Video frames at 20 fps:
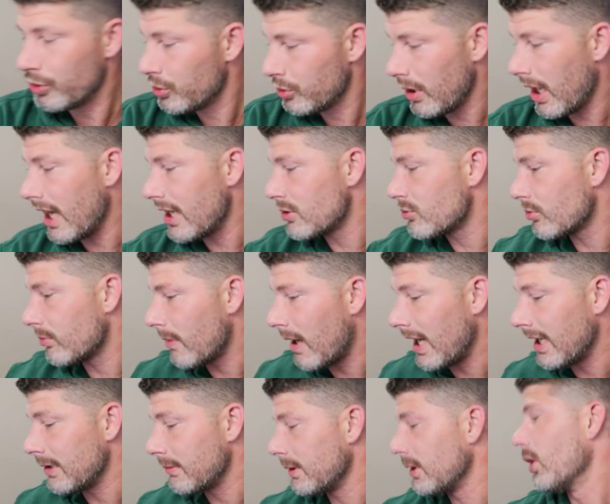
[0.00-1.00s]
You guys
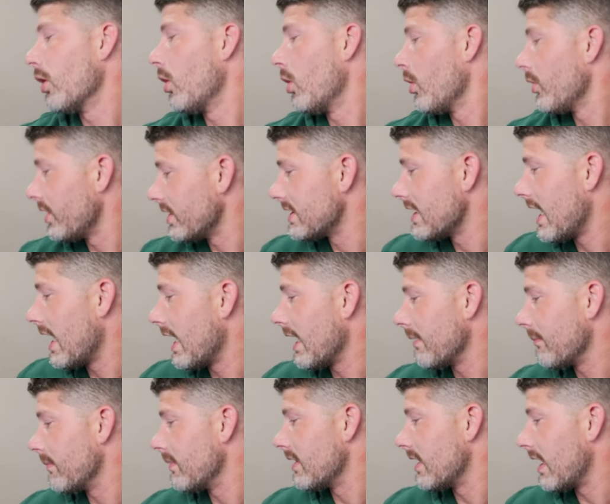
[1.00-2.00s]
remind me all the
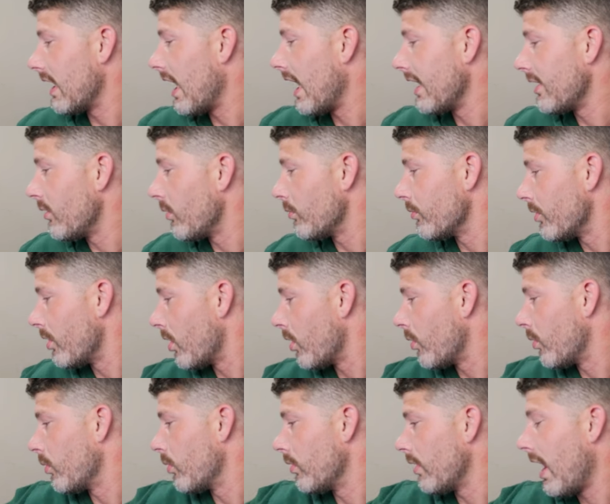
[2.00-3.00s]
time that I don't
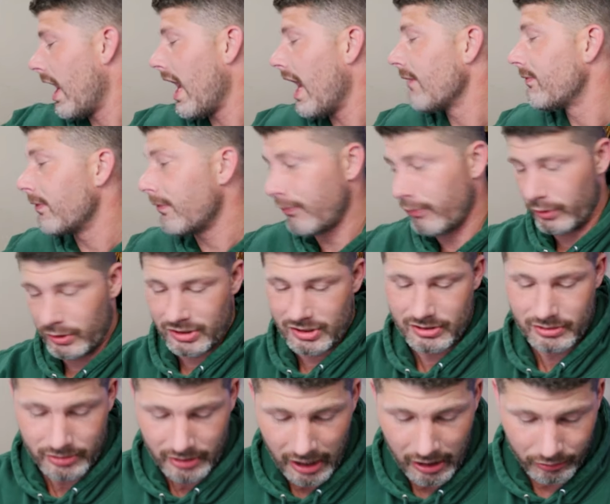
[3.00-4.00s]
know half of
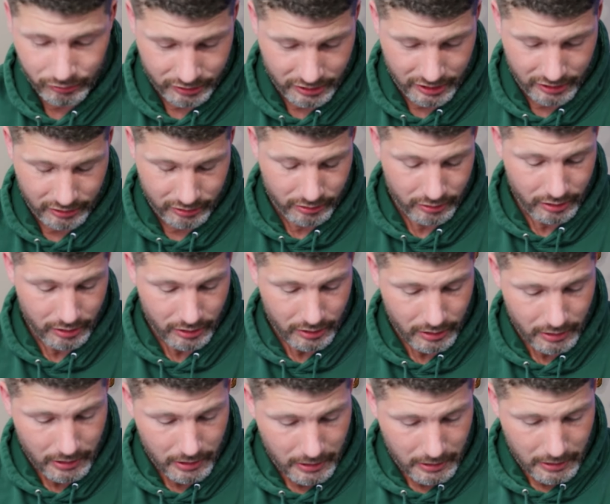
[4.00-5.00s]
what's out there.
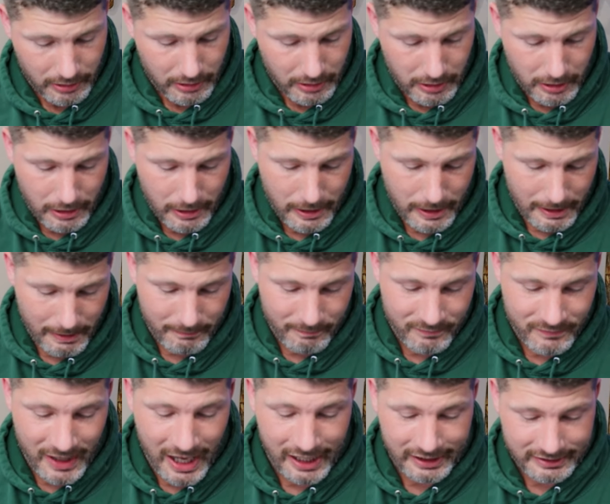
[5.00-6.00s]

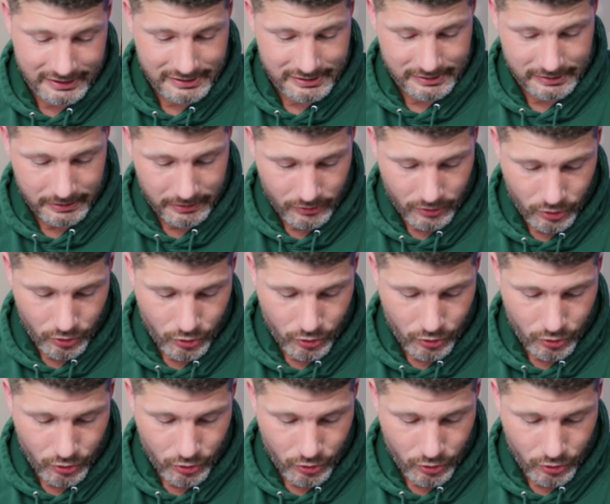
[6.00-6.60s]
Um, next.